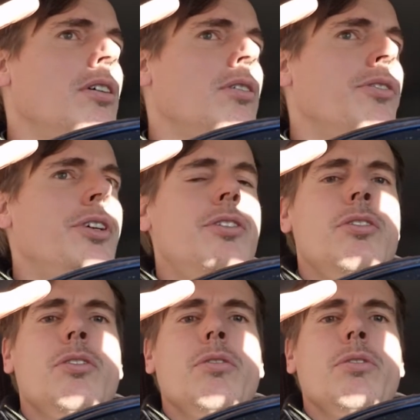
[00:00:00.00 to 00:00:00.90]

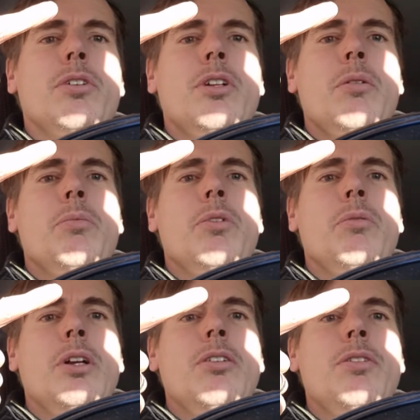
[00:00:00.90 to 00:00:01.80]
conditions. So for example,
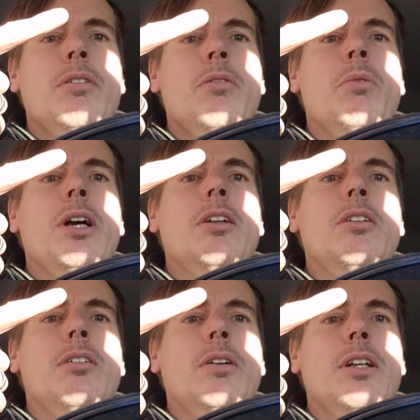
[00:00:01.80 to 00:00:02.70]
when it's very wet,
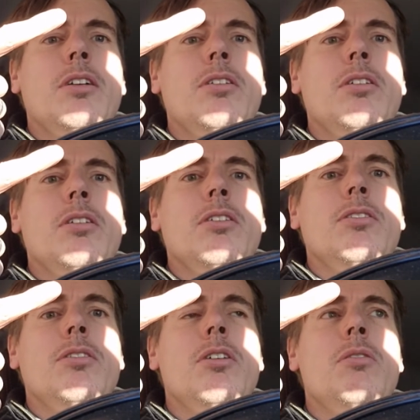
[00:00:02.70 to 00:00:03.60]
when it's
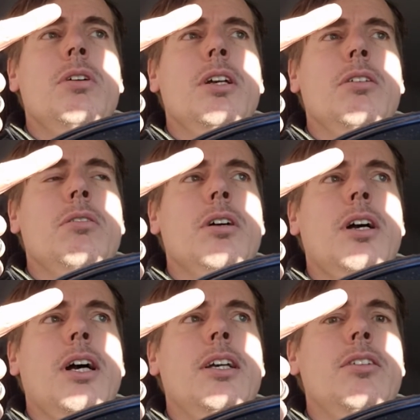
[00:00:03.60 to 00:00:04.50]
snowing or
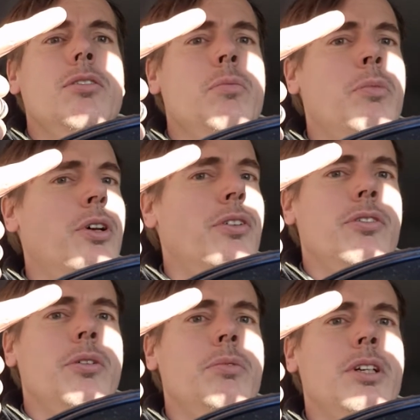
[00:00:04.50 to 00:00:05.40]
ice or mud or
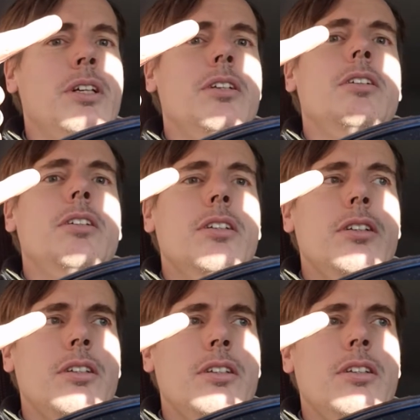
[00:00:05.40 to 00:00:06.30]
something, that
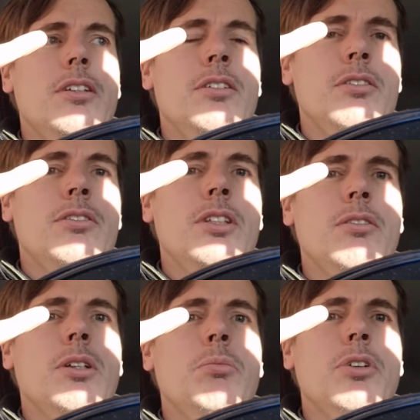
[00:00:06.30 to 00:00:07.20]
you still
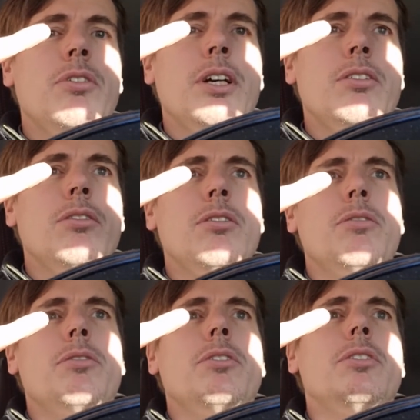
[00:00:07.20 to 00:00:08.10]
keep your traction on the
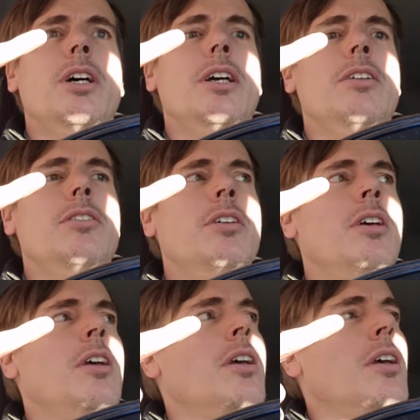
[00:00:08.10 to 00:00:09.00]
front tires.
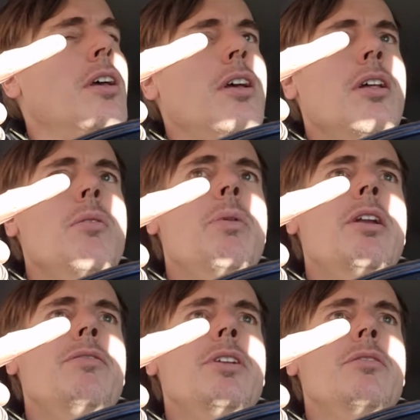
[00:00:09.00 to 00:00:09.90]
The
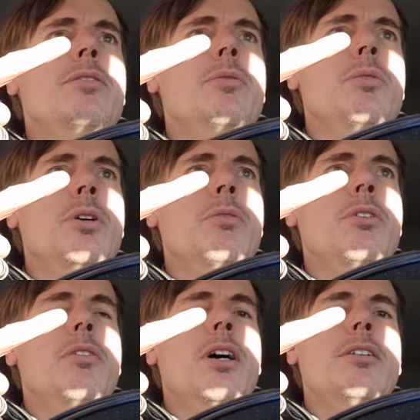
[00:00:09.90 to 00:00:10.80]
benefit of a rear-wheel
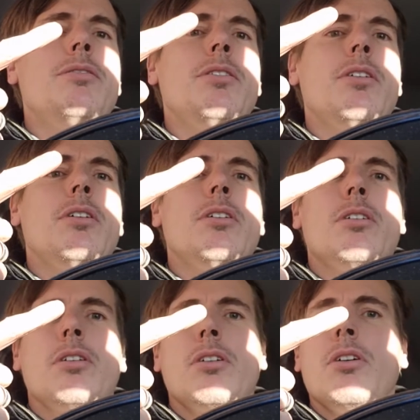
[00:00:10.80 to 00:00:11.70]
drive
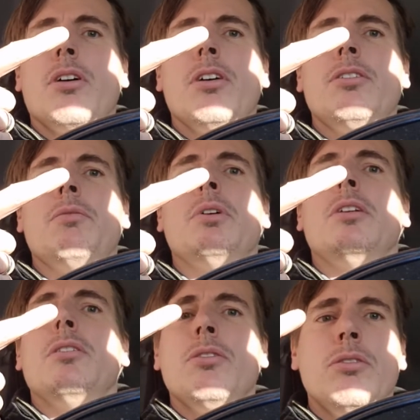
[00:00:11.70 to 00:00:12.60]
car is that
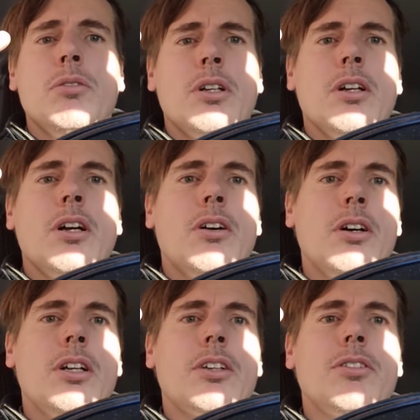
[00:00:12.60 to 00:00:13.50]
when during
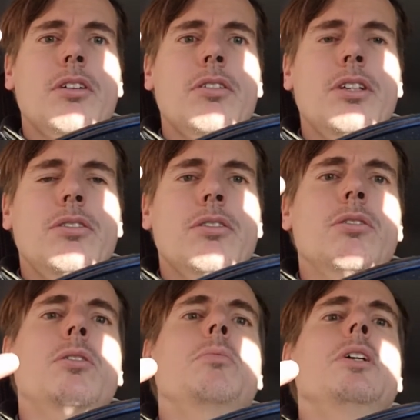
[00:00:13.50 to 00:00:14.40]
hard acceleration,
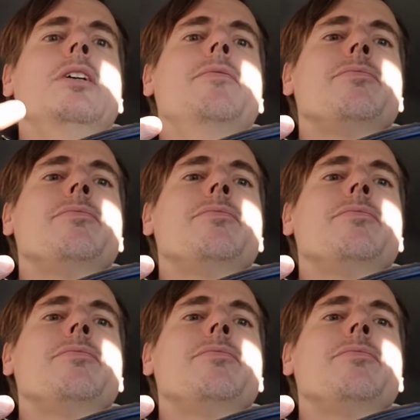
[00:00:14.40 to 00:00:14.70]
normally